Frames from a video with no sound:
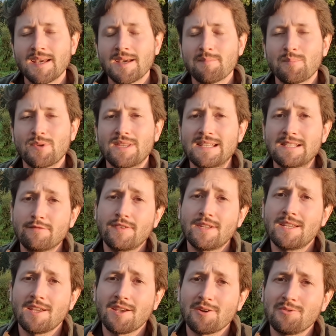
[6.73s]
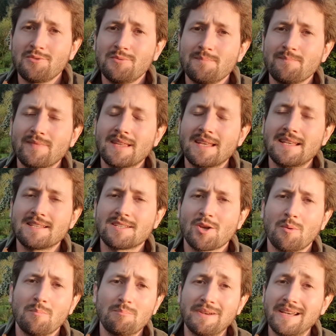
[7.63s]
But this video is
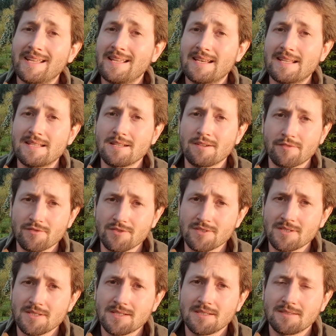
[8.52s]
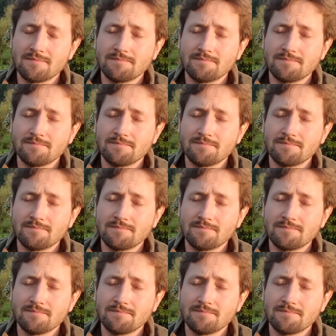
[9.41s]
completely different.